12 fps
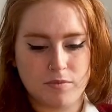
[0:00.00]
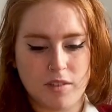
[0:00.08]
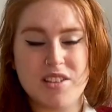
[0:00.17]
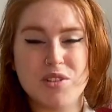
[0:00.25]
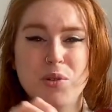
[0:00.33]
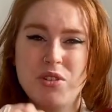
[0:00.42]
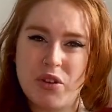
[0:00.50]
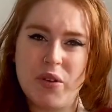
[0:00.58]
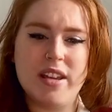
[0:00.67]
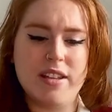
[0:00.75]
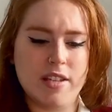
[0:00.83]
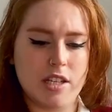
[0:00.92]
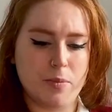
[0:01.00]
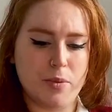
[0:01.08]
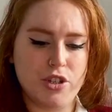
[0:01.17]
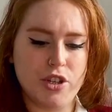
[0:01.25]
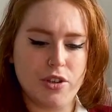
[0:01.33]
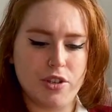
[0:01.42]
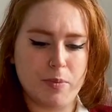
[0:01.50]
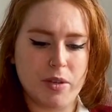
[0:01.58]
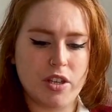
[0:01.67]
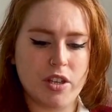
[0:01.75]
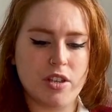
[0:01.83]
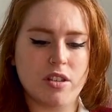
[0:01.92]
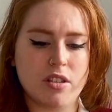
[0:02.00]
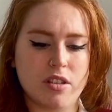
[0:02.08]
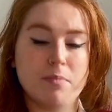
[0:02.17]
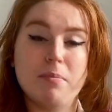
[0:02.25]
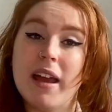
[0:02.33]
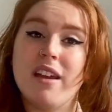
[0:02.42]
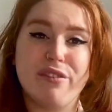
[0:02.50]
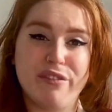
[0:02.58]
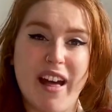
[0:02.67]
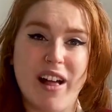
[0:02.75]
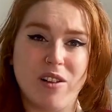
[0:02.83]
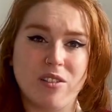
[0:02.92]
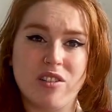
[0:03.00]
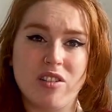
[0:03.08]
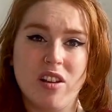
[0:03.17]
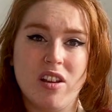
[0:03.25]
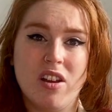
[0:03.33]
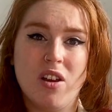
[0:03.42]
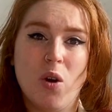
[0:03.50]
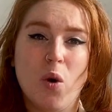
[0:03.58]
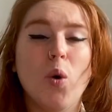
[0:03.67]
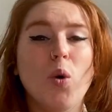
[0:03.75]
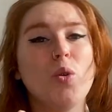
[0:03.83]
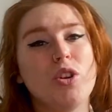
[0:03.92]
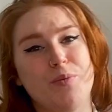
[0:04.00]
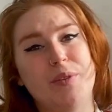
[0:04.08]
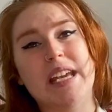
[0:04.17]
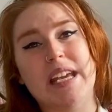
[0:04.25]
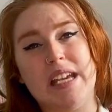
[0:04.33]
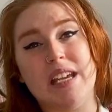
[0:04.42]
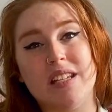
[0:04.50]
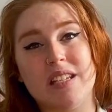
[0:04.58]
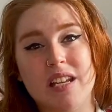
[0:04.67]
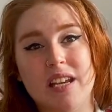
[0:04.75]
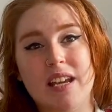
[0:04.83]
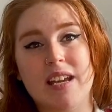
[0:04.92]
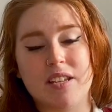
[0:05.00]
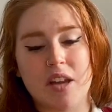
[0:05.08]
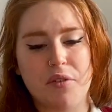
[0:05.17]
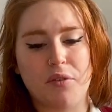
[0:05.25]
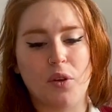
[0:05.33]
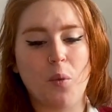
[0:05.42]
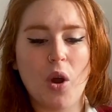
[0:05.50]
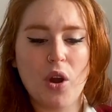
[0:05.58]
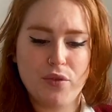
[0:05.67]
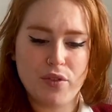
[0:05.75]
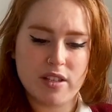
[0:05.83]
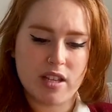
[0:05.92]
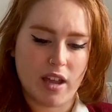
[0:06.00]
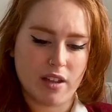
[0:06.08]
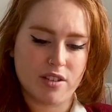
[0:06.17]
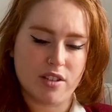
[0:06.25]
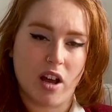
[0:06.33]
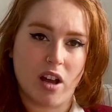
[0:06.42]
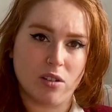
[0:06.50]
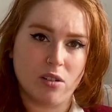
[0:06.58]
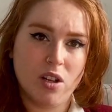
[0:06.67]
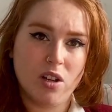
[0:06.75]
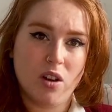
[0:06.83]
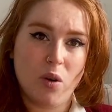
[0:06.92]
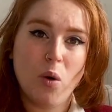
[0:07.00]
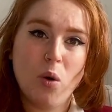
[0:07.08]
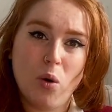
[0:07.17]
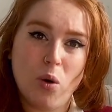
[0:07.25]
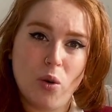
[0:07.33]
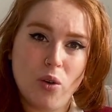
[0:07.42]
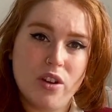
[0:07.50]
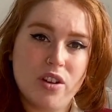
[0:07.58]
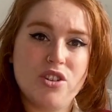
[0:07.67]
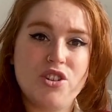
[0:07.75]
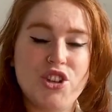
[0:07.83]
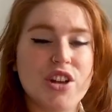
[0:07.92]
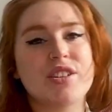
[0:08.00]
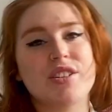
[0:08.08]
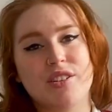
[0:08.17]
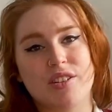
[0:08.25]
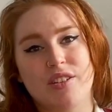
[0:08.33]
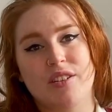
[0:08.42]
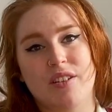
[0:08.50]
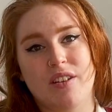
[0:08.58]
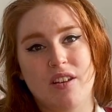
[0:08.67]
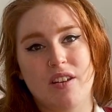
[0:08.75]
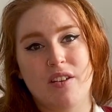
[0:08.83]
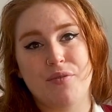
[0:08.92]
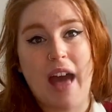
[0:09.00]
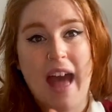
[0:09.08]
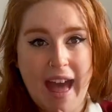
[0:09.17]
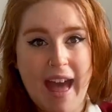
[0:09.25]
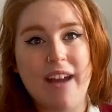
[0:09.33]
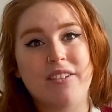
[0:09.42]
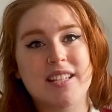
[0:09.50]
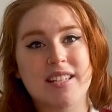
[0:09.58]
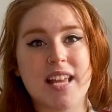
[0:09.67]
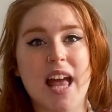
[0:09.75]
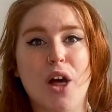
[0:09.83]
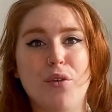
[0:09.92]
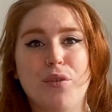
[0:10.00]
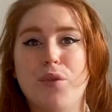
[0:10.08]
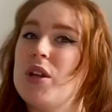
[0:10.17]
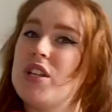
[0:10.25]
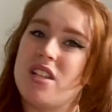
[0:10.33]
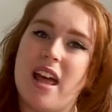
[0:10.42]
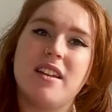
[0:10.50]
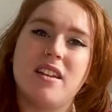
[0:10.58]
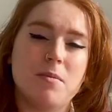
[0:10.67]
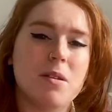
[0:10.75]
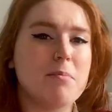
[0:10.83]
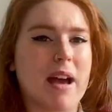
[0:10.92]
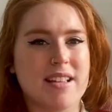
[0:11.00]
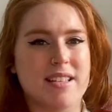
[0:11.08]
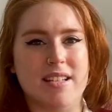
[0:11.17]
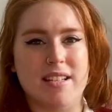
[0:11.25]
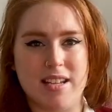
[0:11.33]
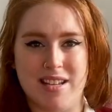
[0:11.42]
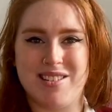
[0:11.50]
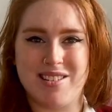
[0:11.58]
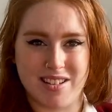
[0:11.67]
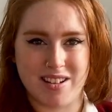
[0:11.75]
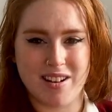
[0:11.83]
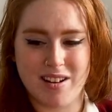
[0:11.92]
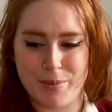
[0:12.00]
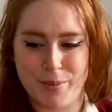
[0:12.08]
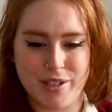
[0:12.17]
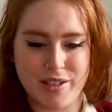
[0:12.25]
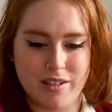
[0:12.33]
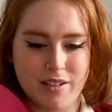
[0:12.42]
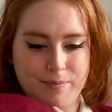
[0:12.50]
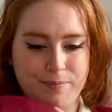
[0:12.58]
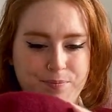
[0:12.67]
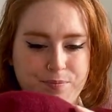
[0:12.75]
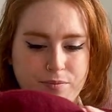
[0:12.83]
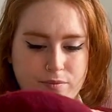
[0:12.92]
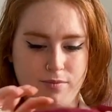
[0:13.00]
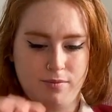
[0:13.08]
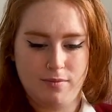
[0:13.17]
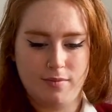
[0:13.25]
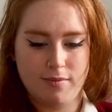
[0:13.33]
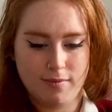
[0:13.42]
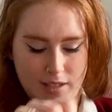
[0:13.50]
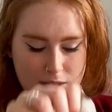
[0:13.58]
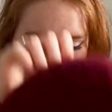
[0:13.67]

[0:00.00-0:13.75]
it's also easy to produce because to make felt all you need is either a woven textile or just the hair itself, which then can be matted into the garment. Let's